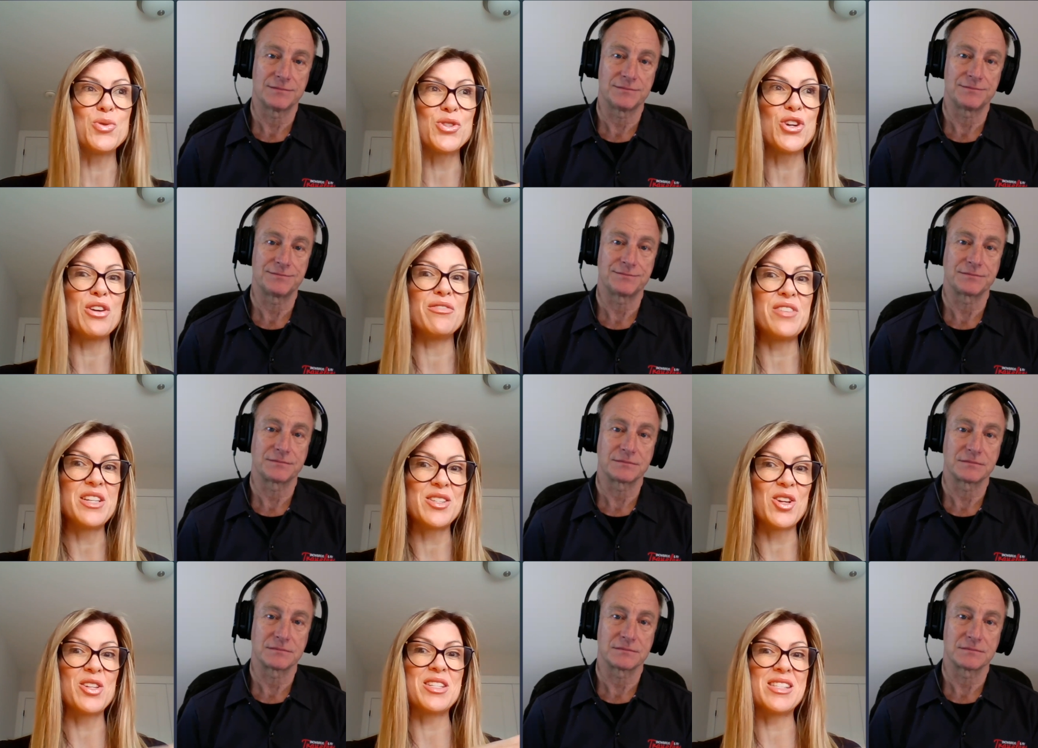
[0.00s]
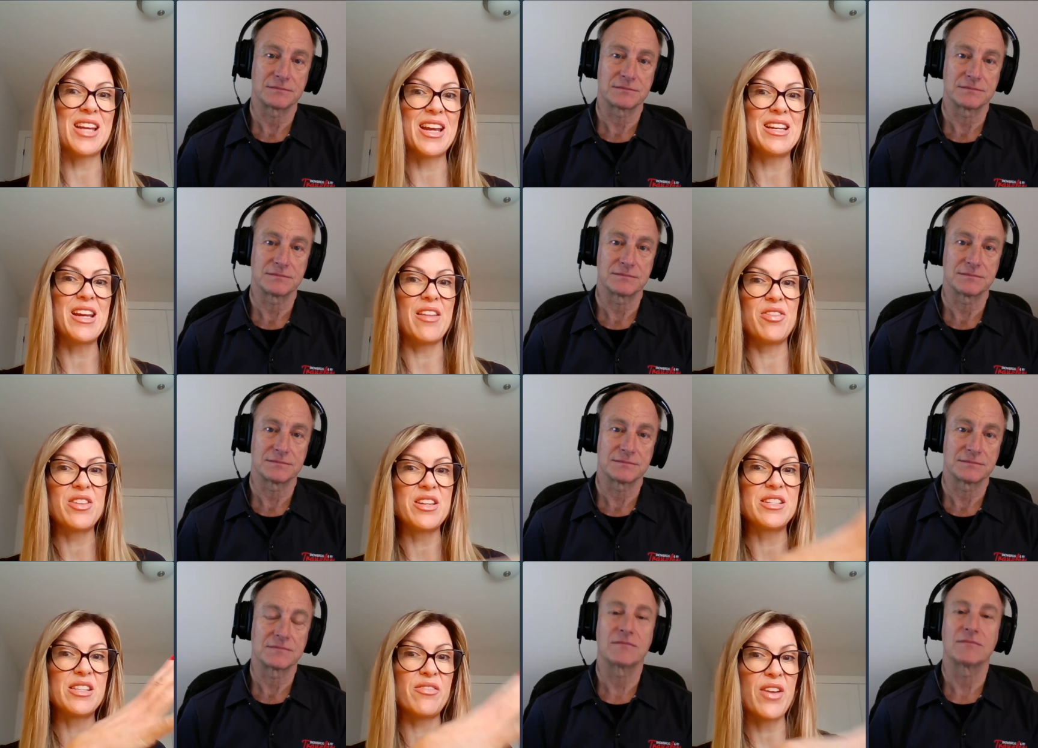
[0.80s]
Speaker 1: used RVs on site at
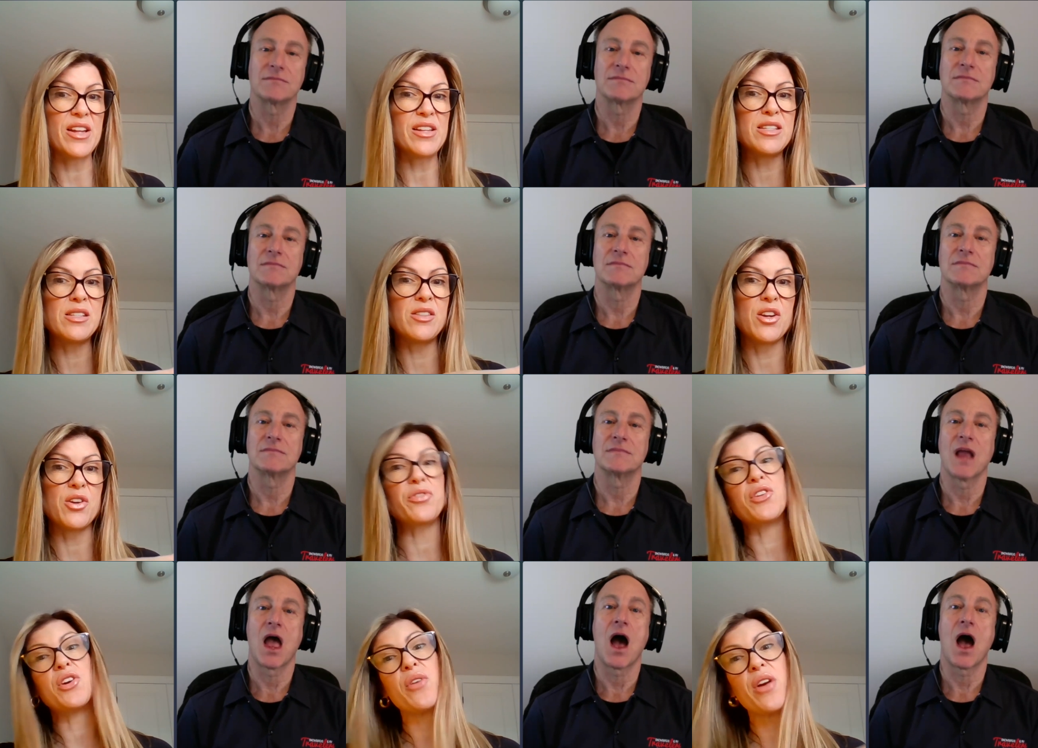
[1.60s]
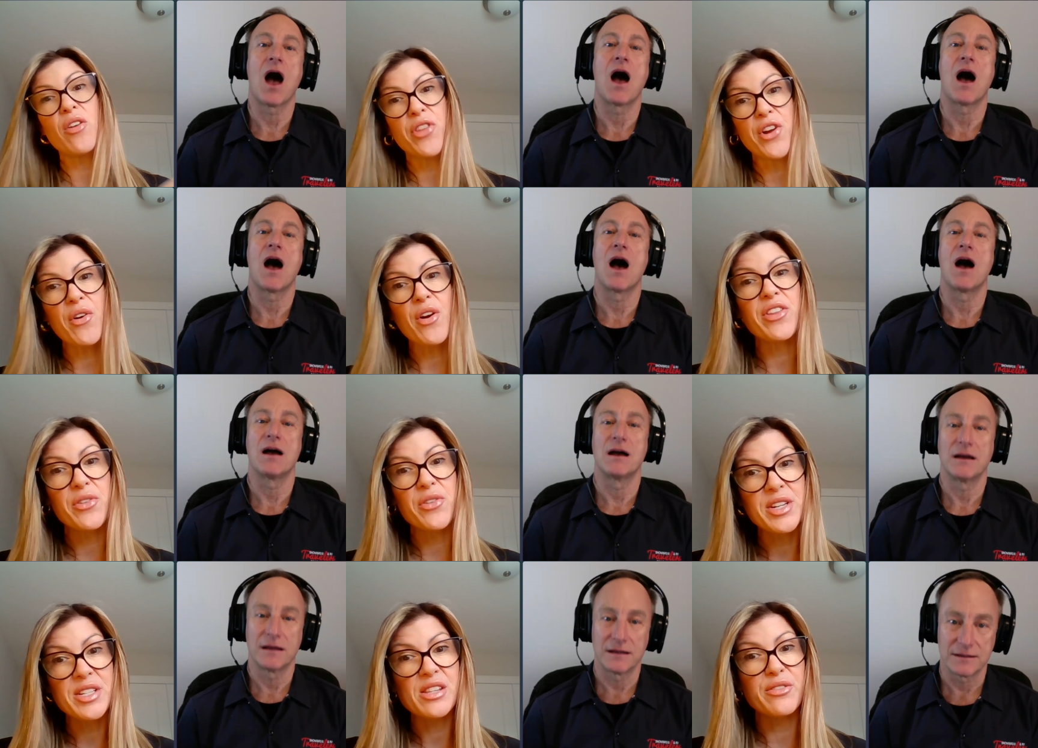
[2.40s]
these events. There, there, there,
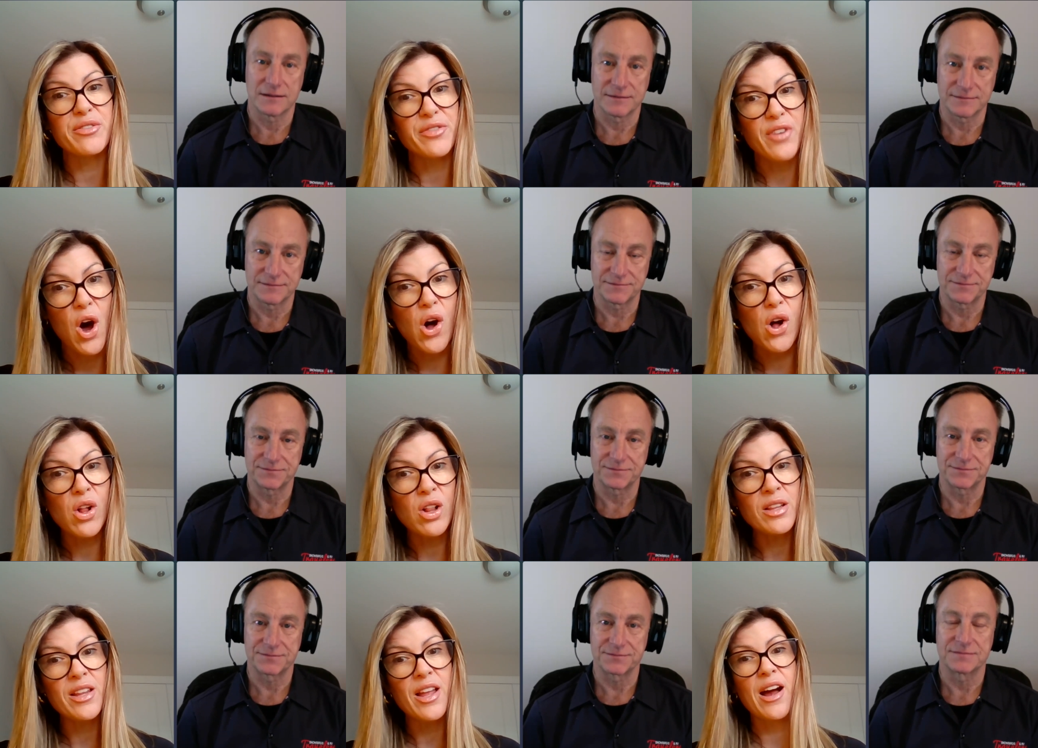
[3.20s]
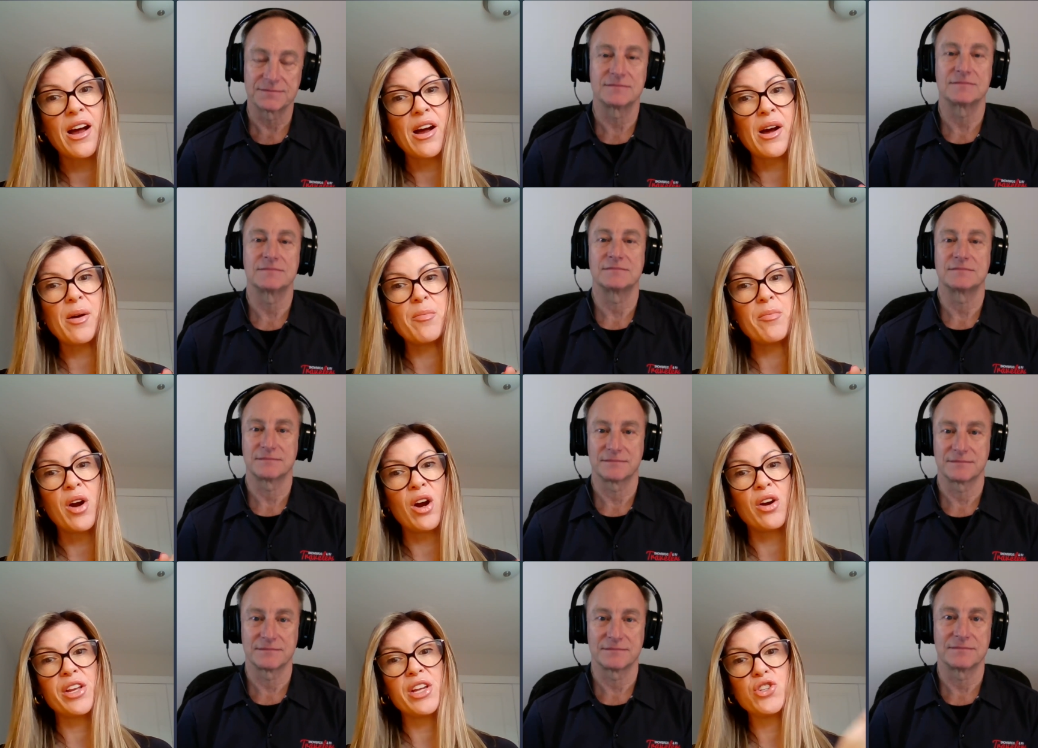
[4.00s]
there is in the fall. Um,
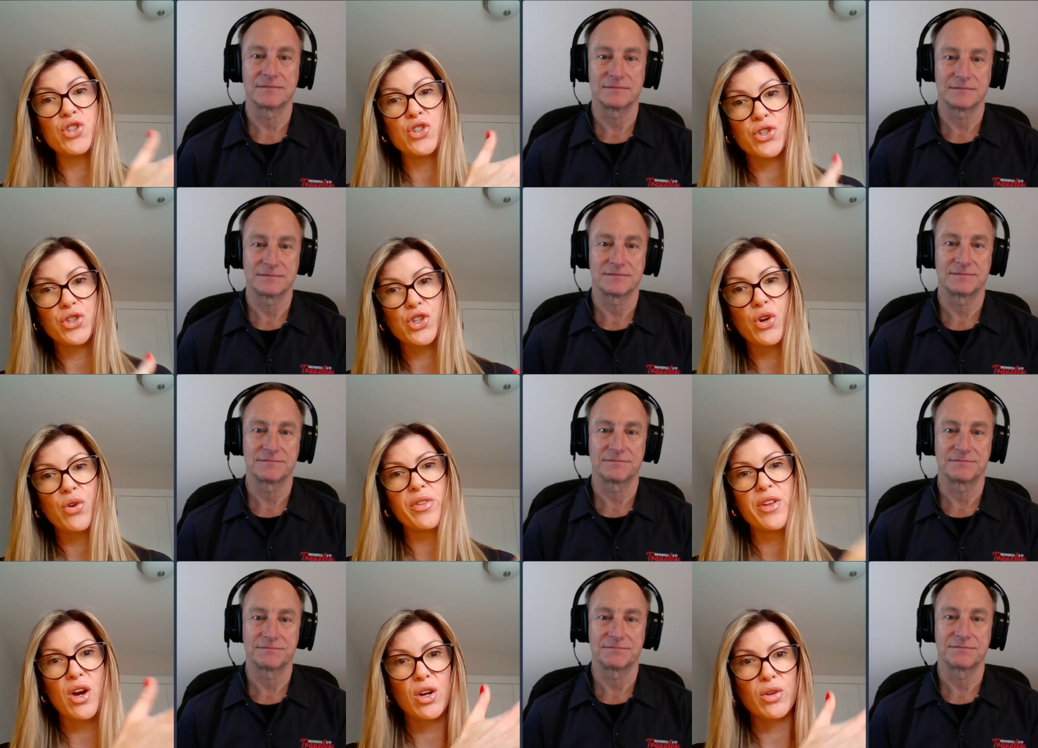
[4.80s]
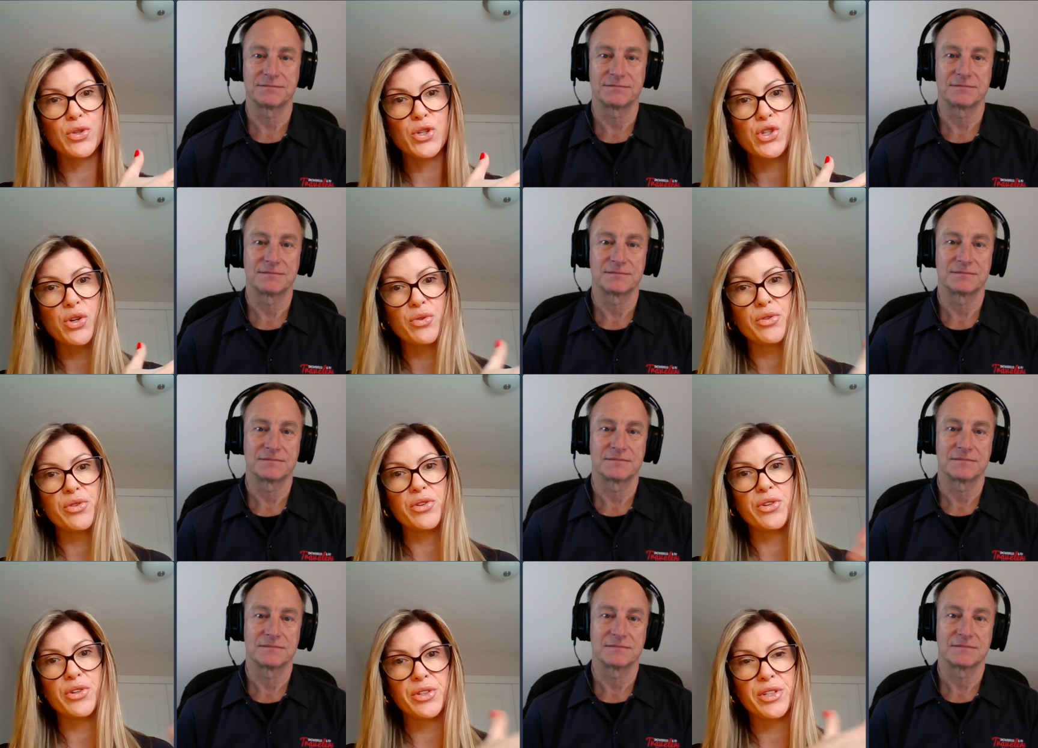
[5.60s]
our Kitchener show and the Ottawa show,
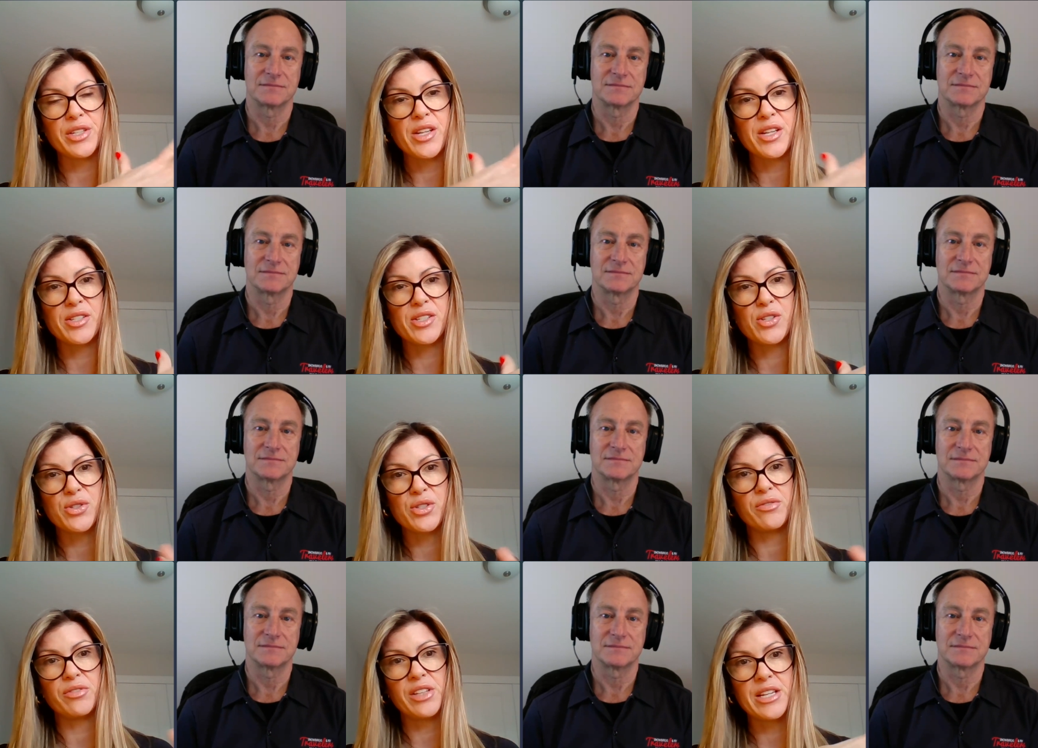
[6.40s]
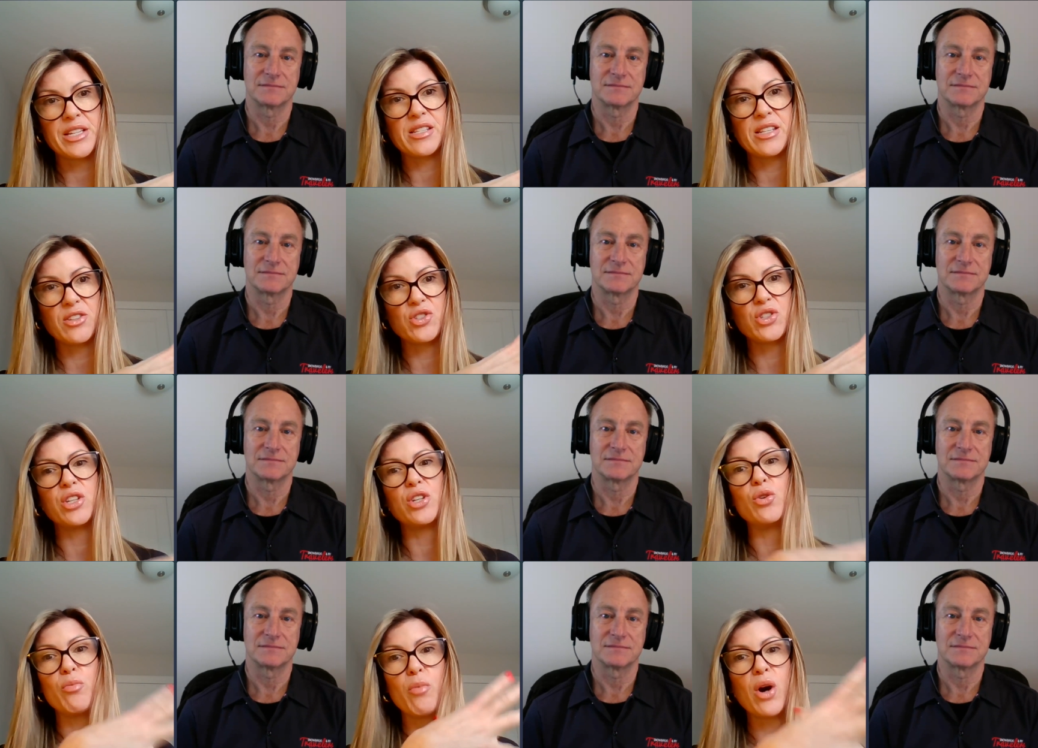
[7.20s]
there are ex exclusively,
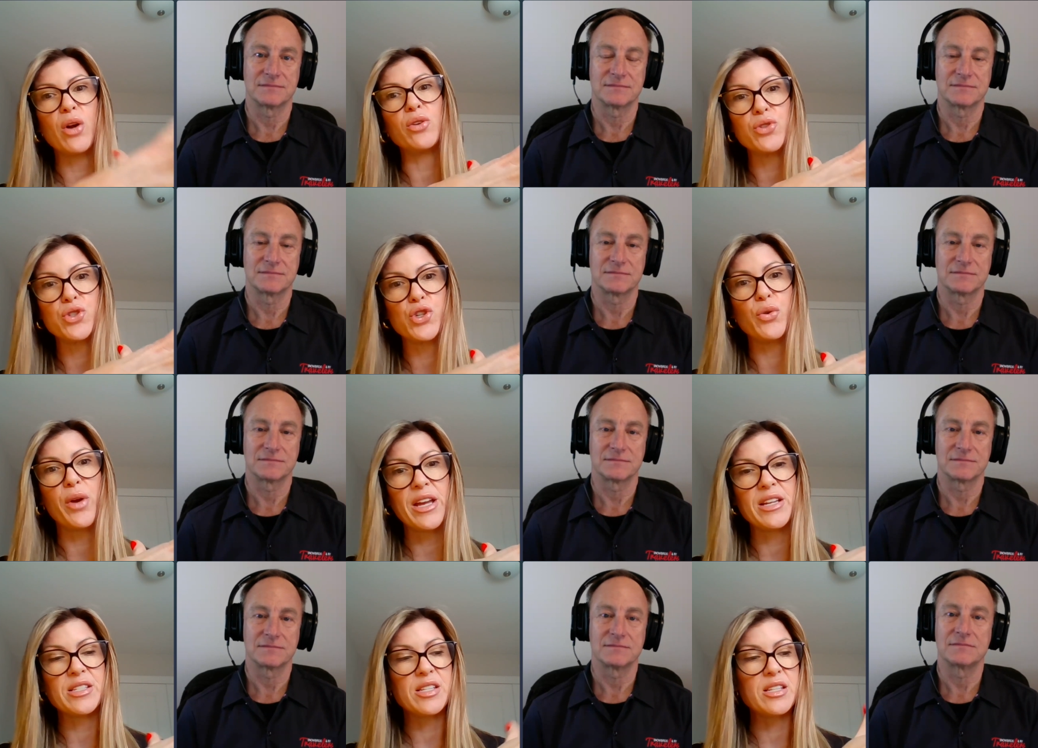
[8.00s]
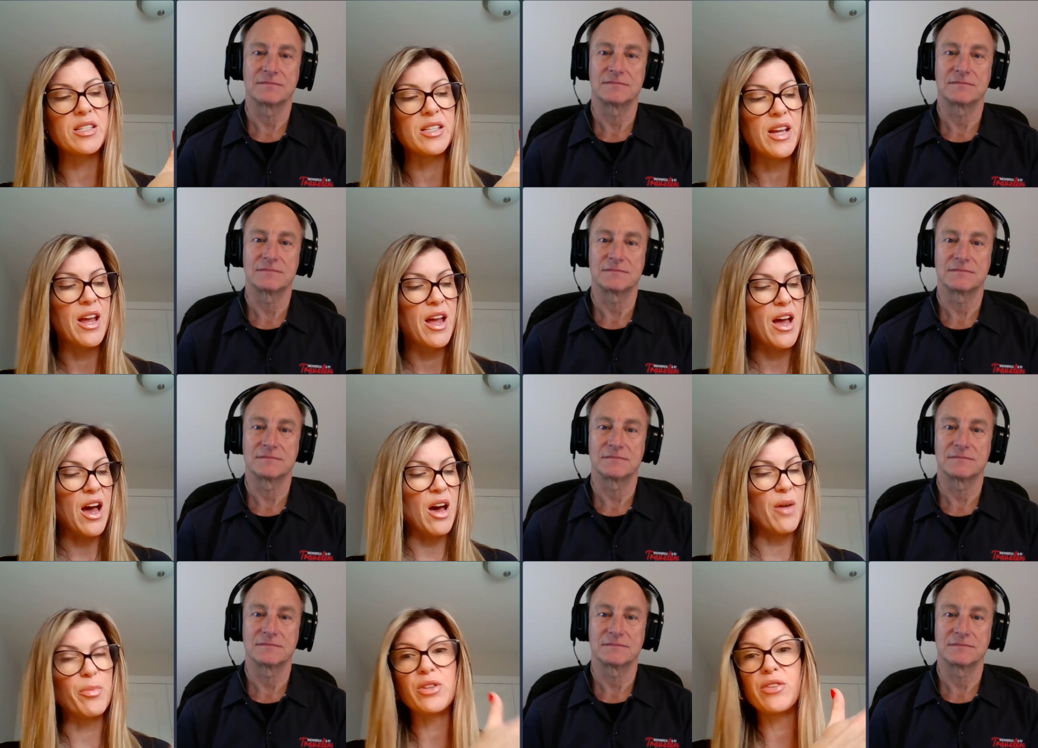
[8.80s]
essentially, new model showcases.
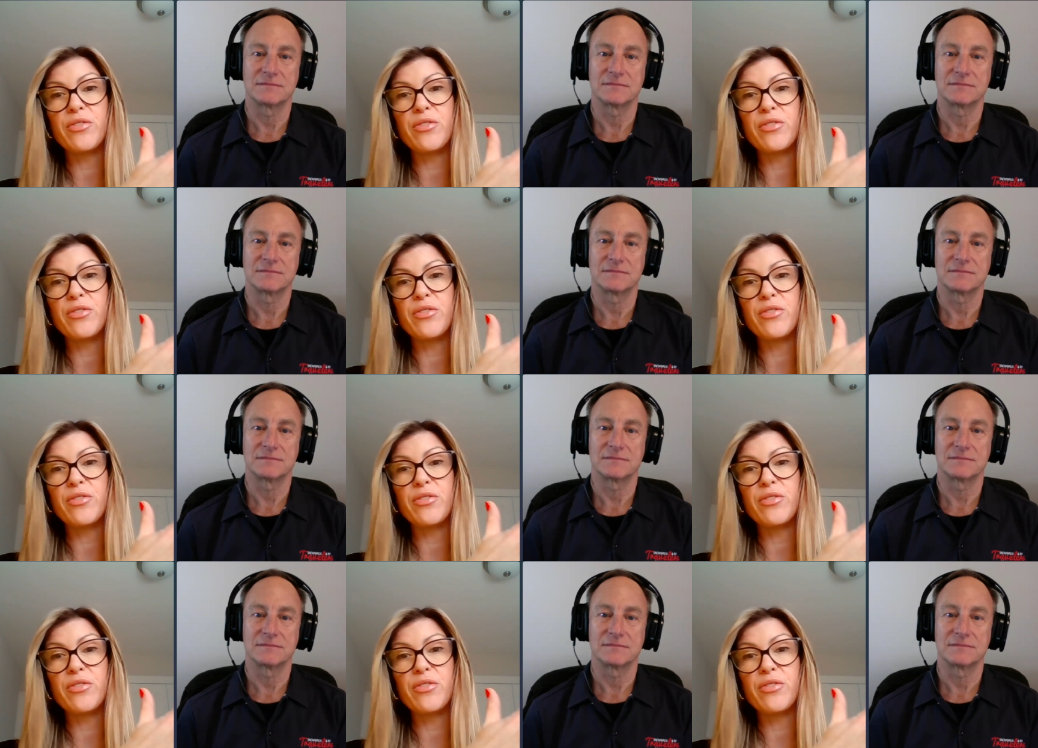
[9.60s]
Uh,